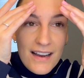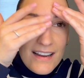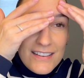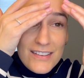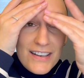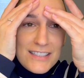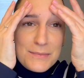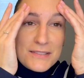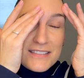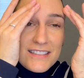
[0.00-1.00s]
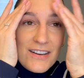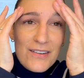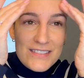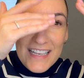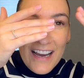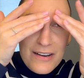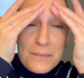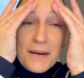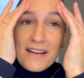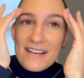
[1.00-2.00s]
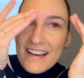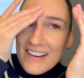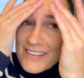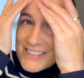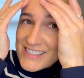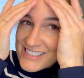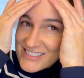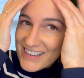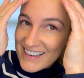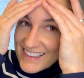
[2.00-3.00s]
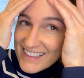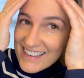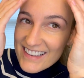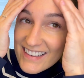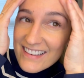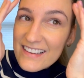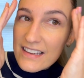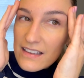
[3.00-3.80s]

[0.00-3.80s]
I know you're not supposed to go down, but I'm just trying to get it